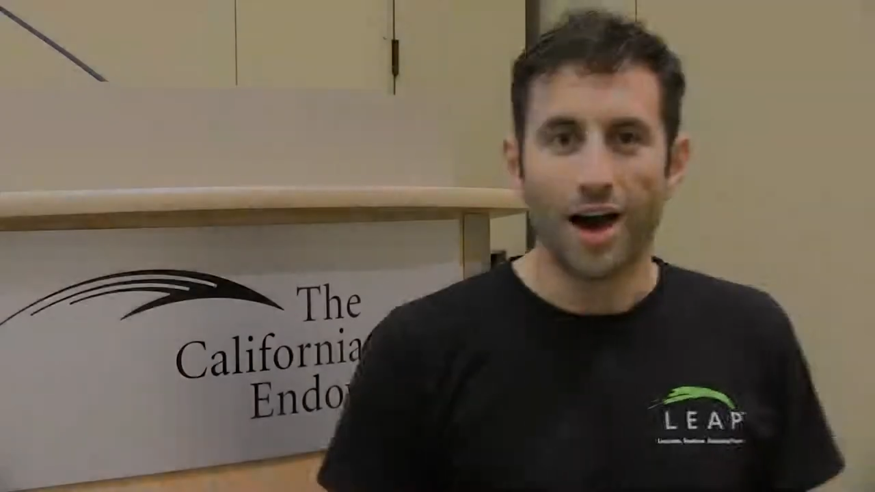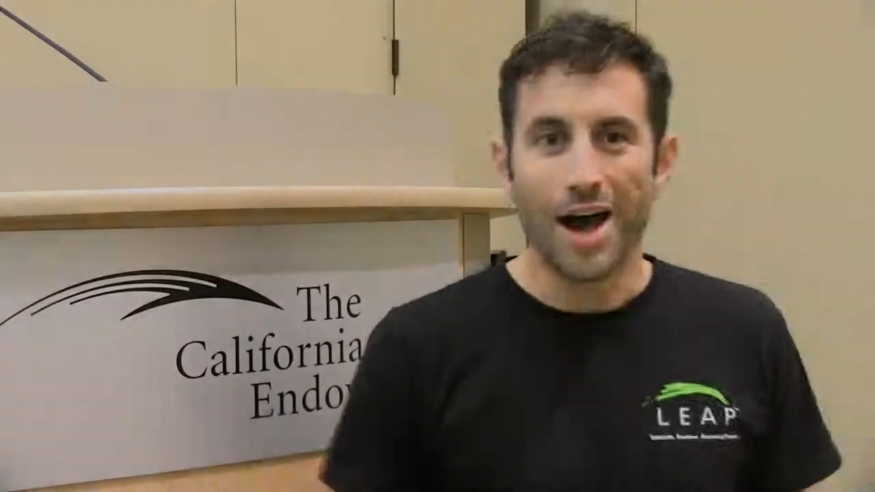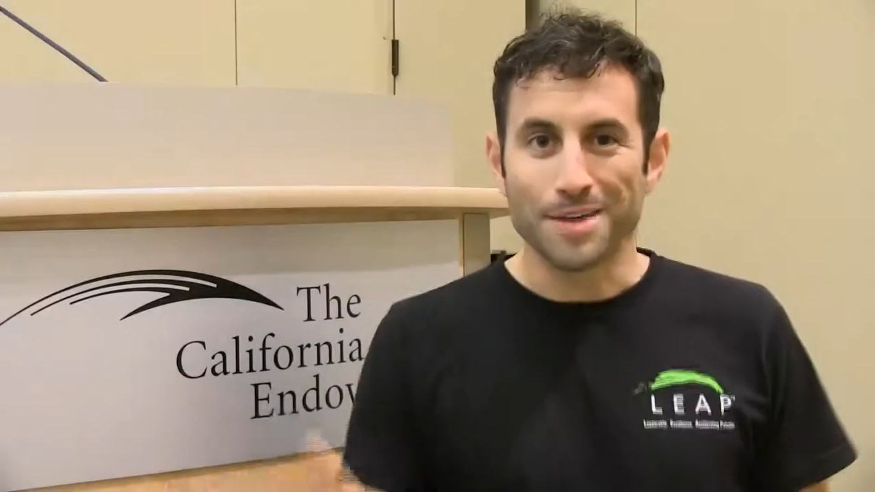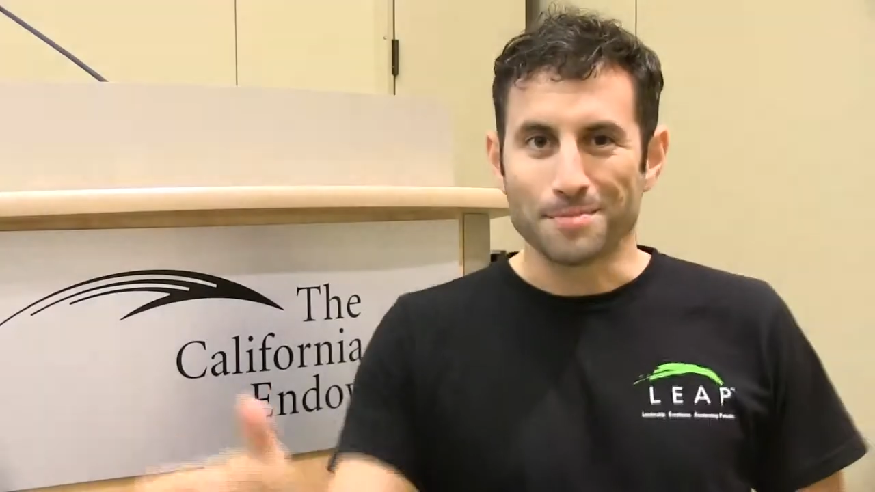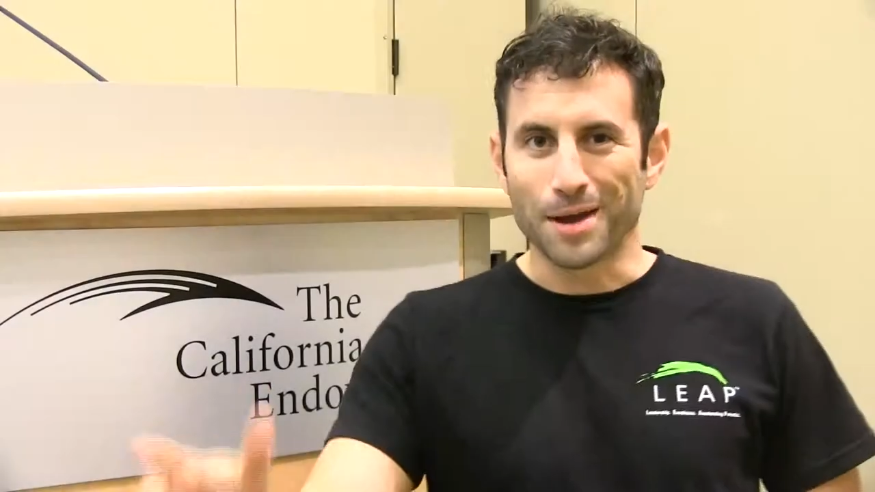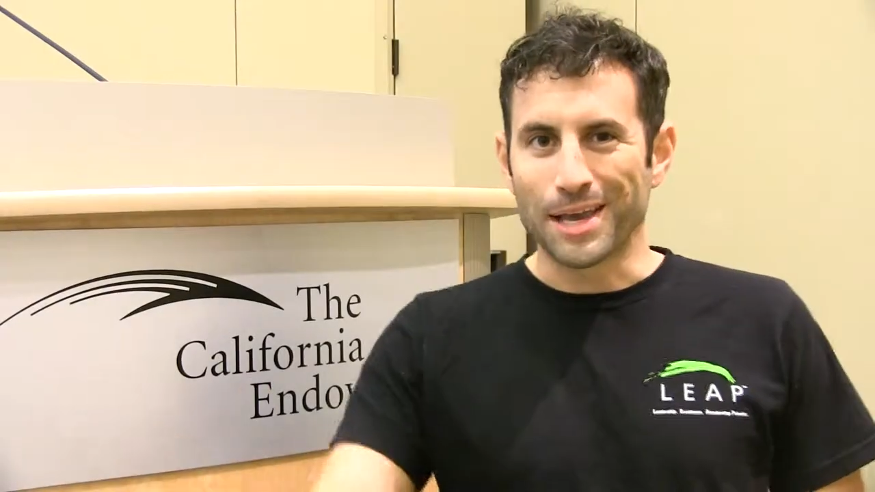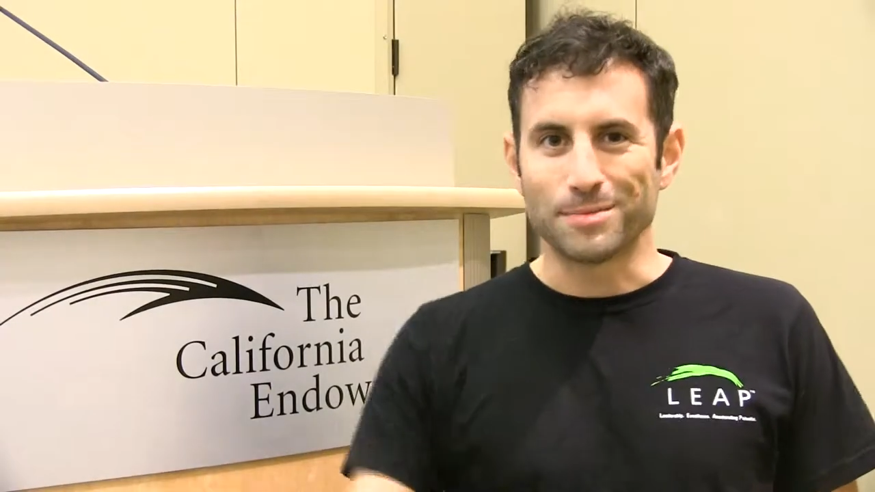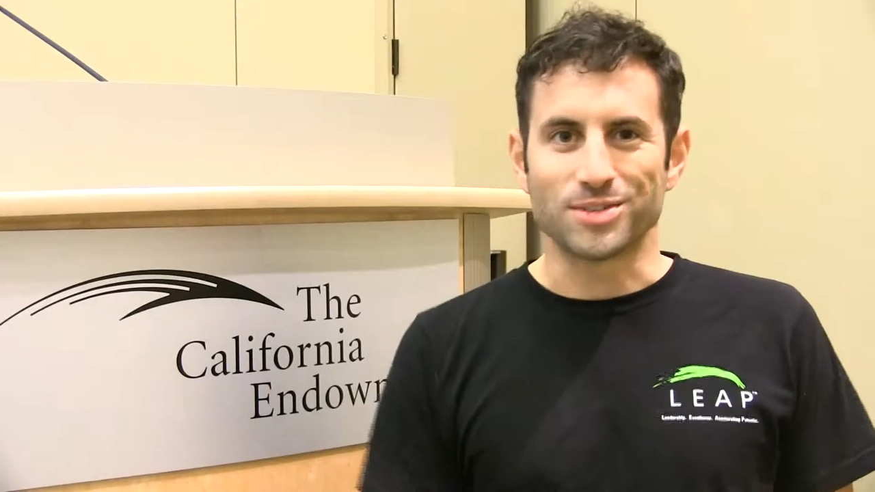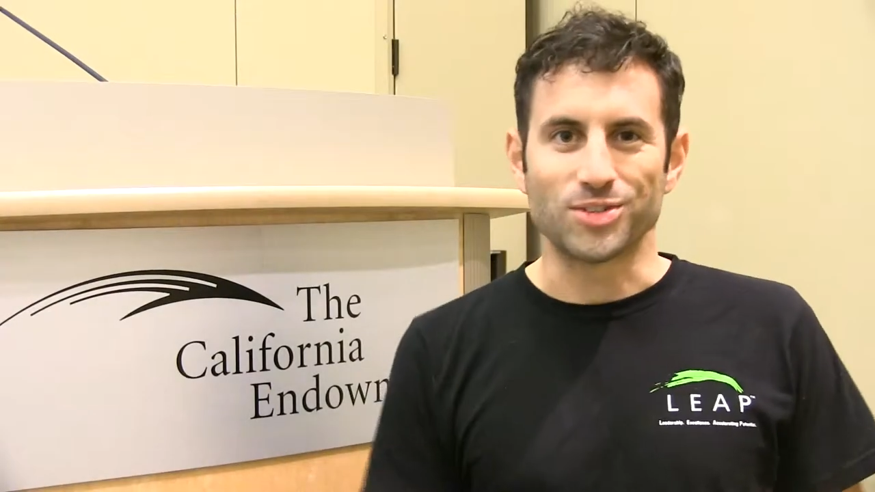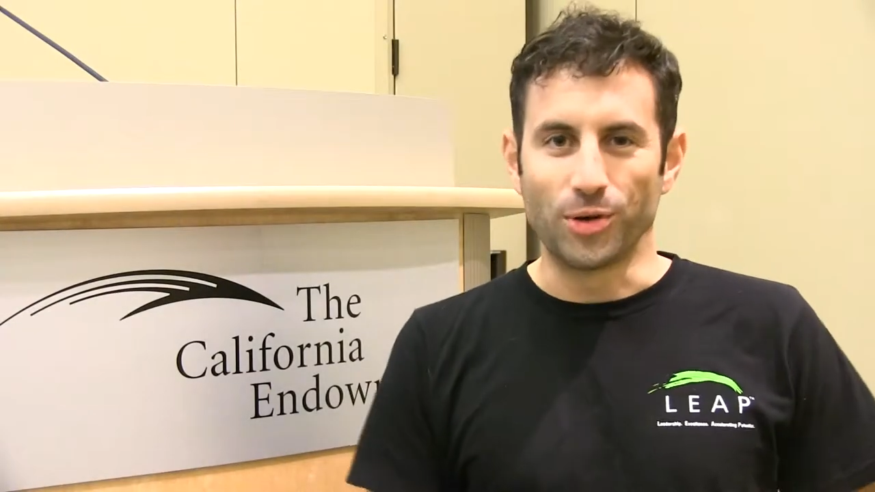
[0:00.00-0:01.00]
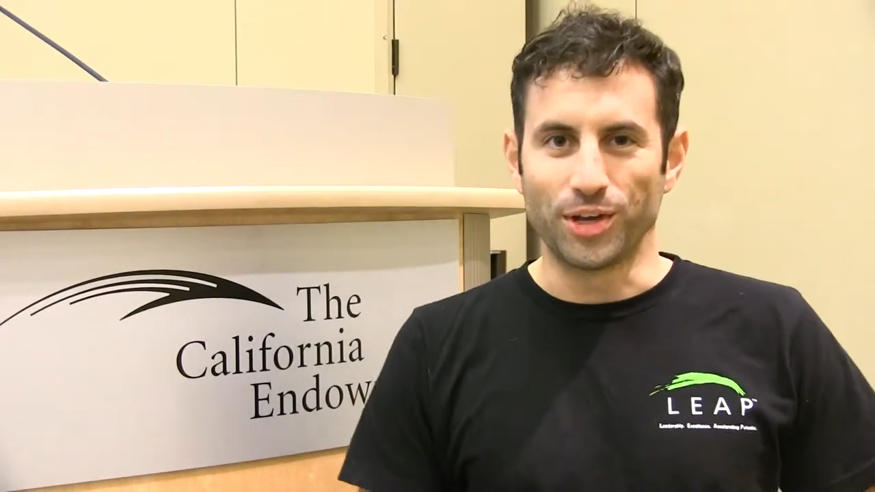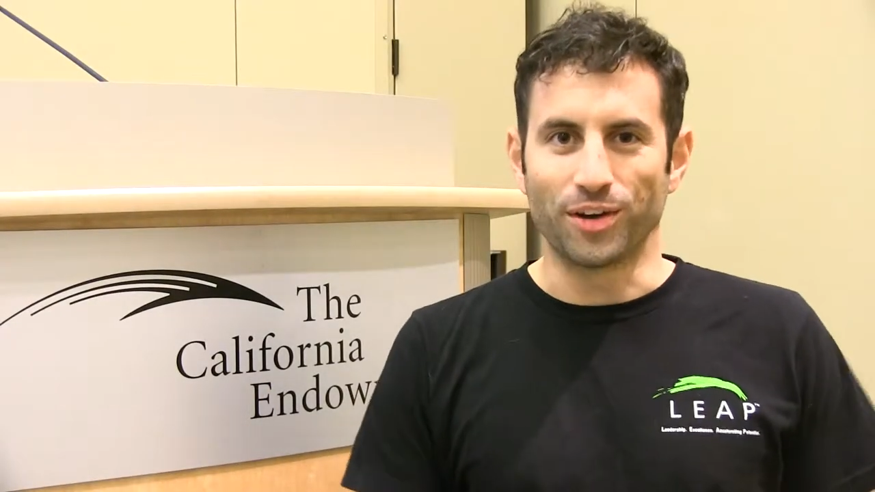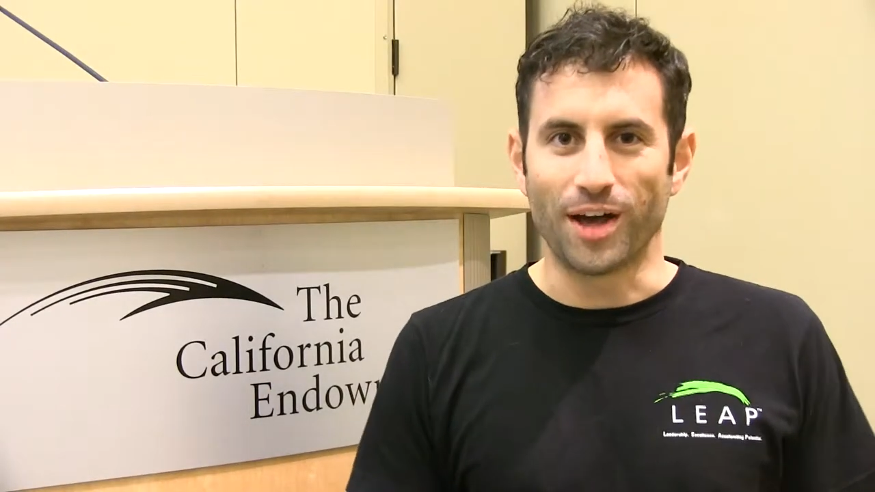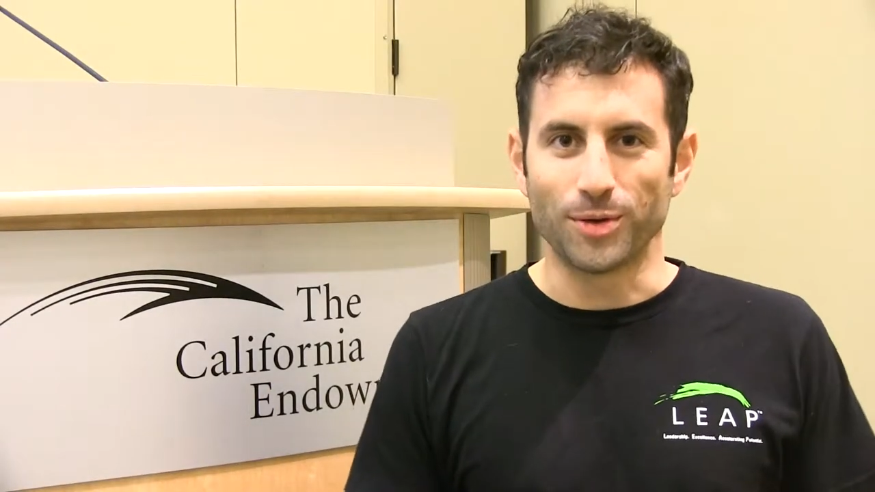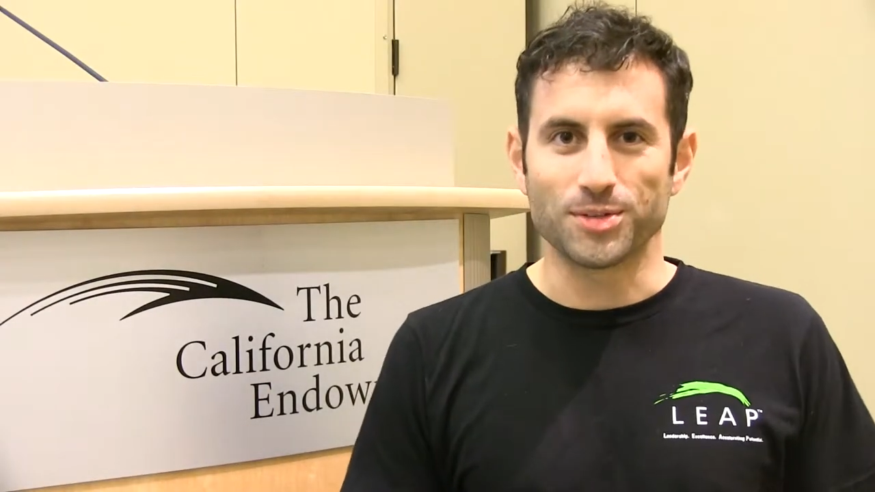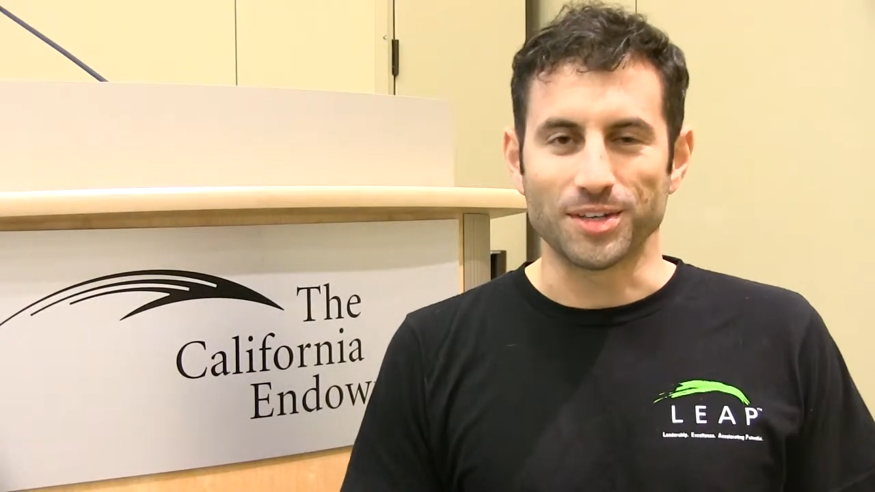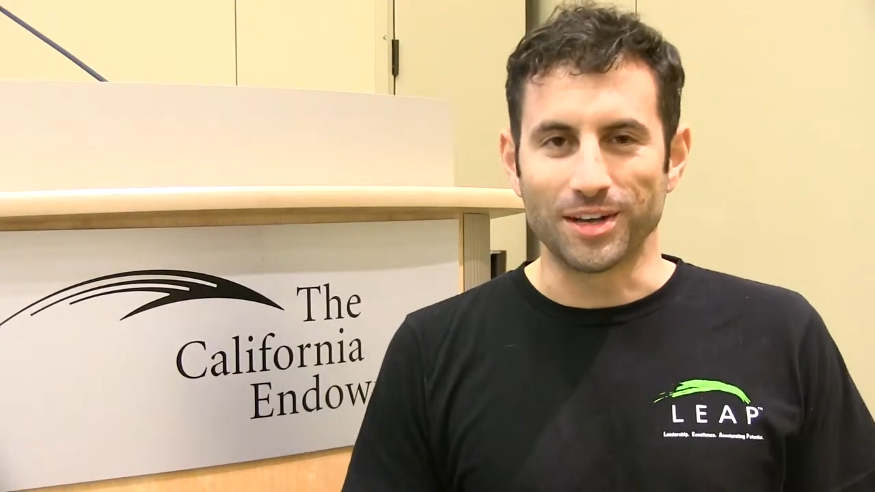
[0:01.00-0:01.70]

Hi, my name's Tony Granados,